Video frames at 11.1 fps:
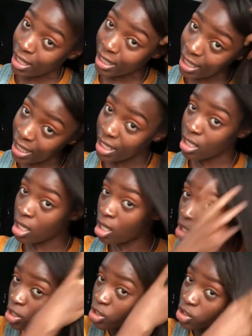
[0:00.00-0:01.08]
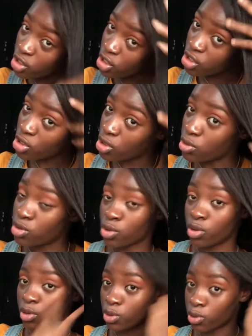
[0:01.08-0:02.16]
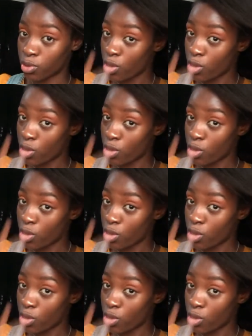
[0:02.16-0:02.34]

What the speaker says: again just to show you.